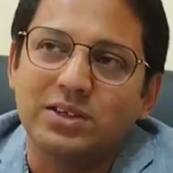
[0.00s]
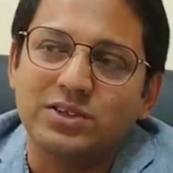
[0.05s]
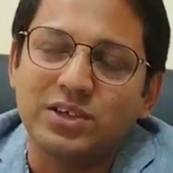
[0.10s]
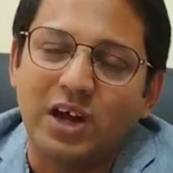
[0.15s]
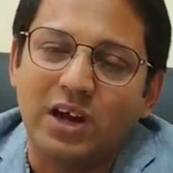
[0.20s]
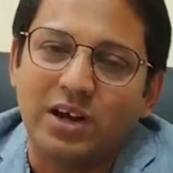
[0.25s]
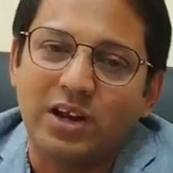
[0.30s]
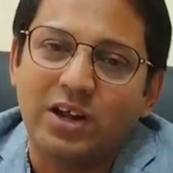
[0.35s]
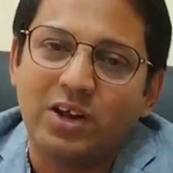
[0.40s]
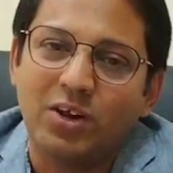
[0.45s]

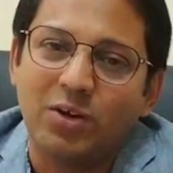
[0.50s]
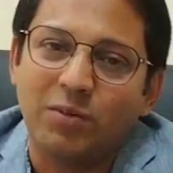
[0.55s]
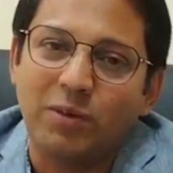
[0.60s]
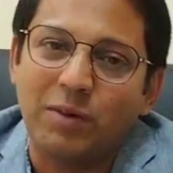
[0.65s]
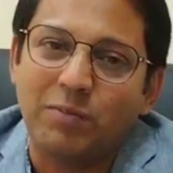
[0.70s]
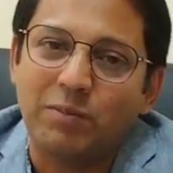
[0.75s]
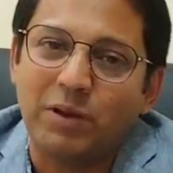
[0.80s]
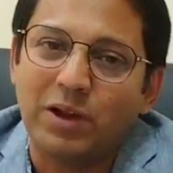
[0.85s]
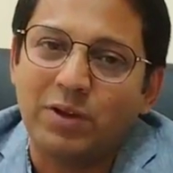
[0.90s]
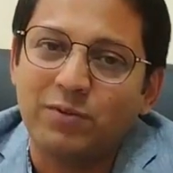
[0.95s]
Journal of
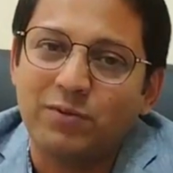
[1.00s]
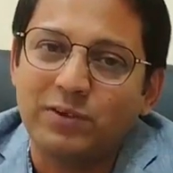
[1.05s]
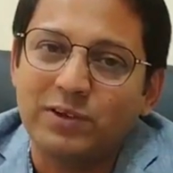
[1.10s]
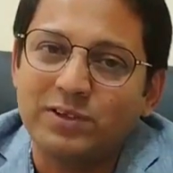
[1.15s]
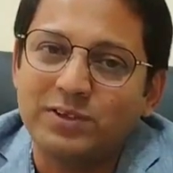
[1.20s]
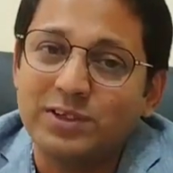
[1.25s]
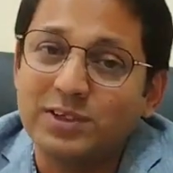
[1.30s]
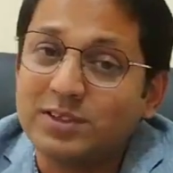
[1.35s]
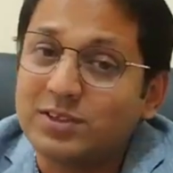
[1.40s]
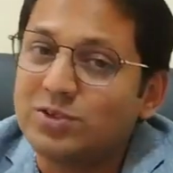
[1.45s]
Applied
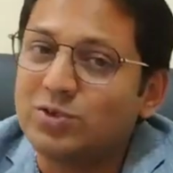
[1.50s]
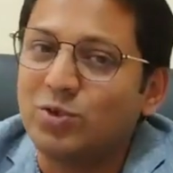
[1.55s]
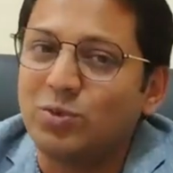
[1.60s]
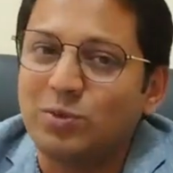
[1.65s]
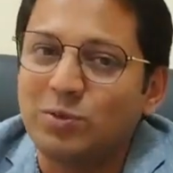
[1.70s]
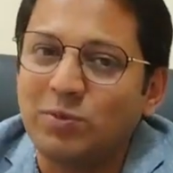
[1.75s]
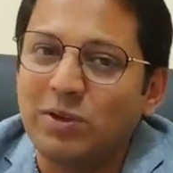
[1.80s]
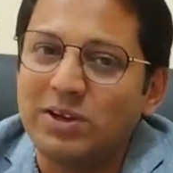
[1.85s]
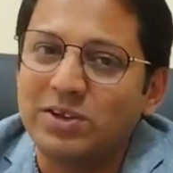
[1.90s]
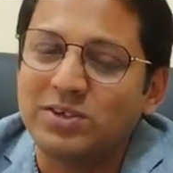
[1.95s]
Physics. To
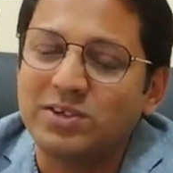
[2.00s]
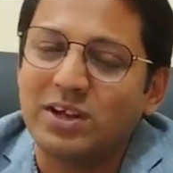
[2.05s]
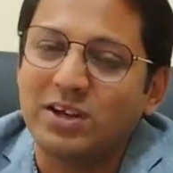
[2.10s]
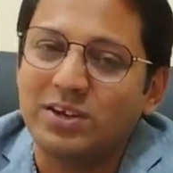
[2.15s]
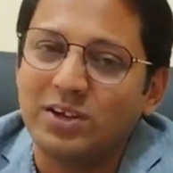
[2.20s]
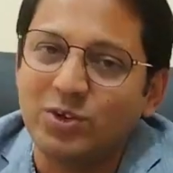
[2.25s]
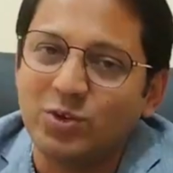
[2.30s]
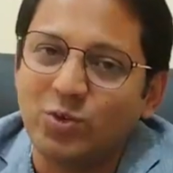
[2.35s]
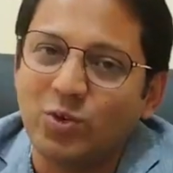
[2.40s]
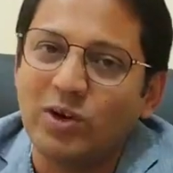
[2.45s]
be
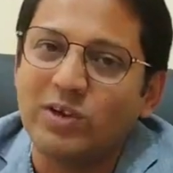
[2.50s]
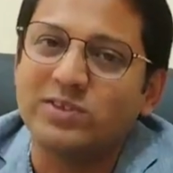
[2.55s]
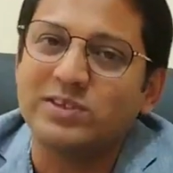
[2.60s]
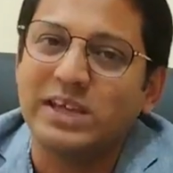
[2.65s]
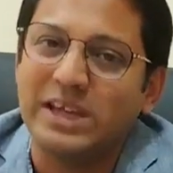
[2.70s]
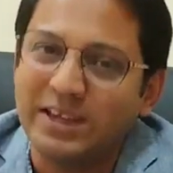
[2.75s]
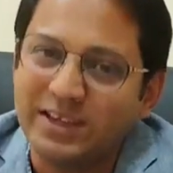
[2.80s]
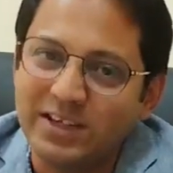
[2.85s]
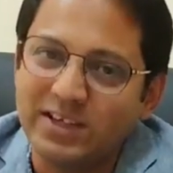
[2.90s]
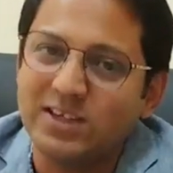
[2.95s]
mentioned, it was
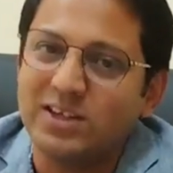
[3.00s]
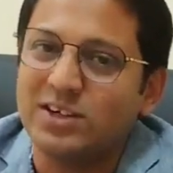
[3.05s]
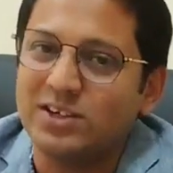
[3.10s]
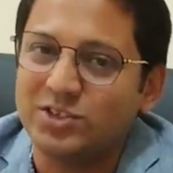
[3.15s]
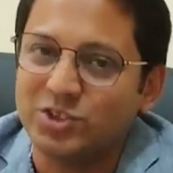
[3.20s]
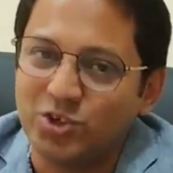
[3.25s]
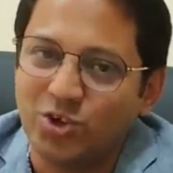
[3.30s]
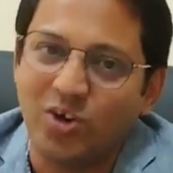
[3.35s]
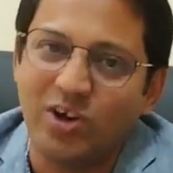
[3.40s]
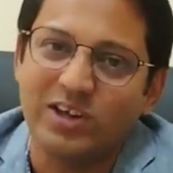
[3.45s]
editor
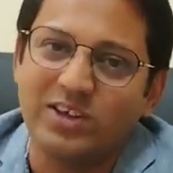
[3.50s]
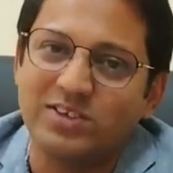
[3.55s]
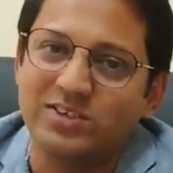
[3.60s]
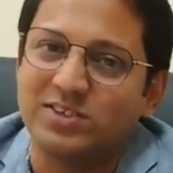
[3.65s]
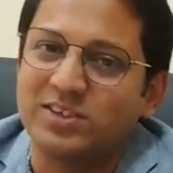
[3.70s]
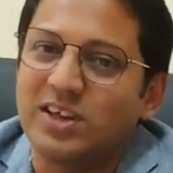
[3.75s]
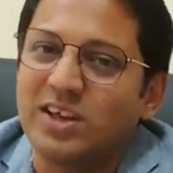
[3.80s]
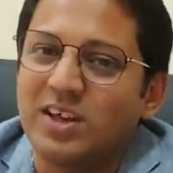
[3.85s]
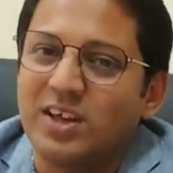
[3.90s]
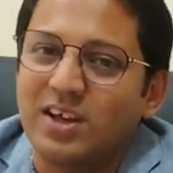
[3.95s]

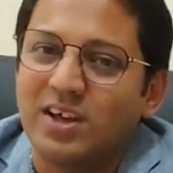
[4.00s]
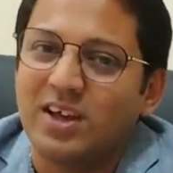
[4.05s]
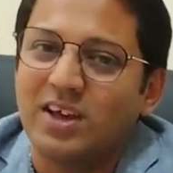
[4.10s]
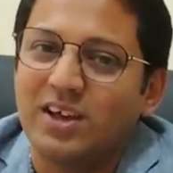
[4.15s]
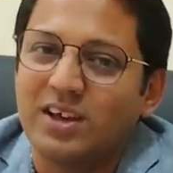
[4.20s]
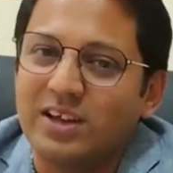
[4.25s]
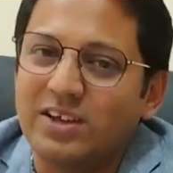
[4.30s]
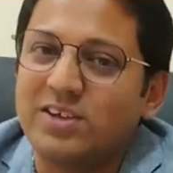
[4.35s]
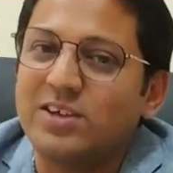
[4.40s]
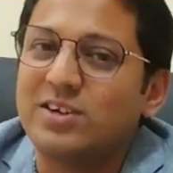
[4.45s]
choice,
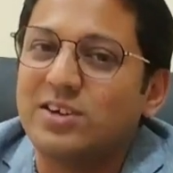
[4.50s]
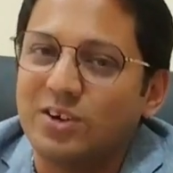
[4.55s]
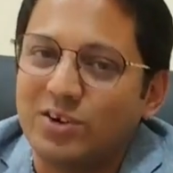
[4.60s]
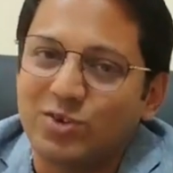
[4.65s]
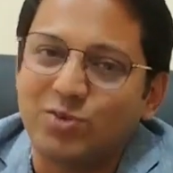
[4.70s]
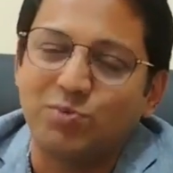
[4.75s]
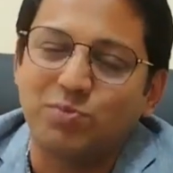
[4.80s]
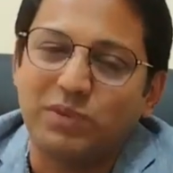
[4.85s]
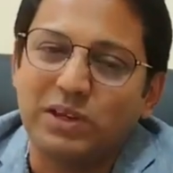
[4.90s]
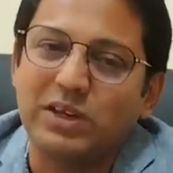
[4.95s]

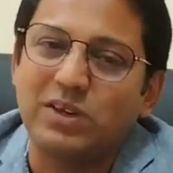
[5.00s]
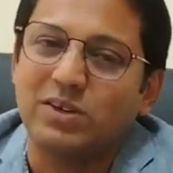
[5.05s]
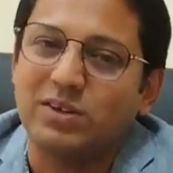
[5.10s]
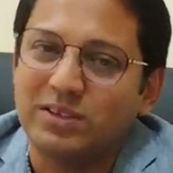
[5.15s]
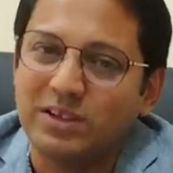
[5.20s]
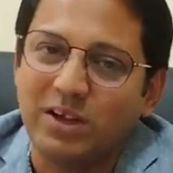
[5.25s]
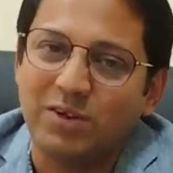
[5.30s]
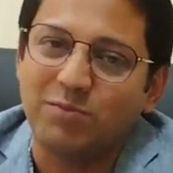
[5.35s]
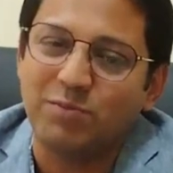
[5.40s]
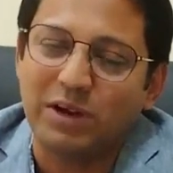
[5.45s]
editors
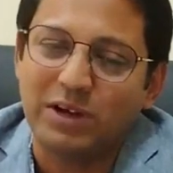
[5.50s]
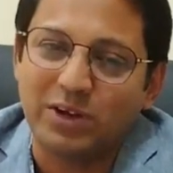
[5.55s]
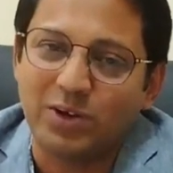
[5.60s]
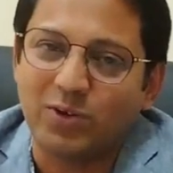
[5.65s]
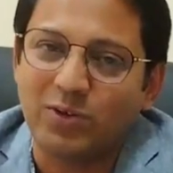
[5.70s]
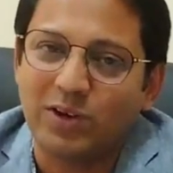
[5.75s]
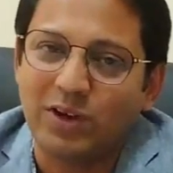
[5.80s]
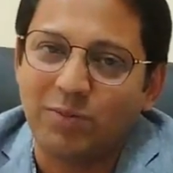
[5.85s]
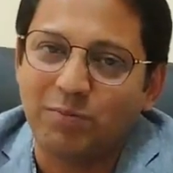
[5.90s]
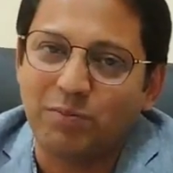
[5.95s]
pick that
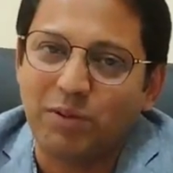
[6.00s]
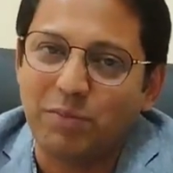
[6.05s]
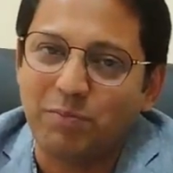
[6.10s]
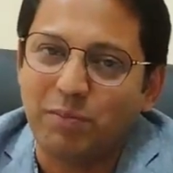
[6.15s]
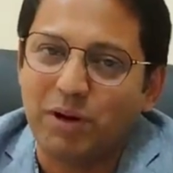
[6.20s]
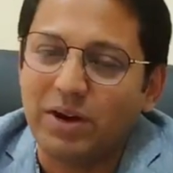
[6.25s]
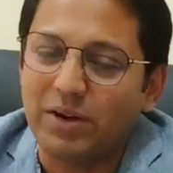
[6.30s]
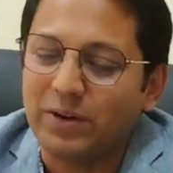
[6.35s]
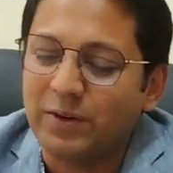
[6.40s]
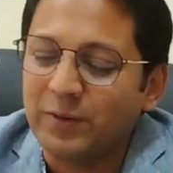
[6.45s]
particular
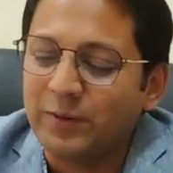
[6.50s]
paper.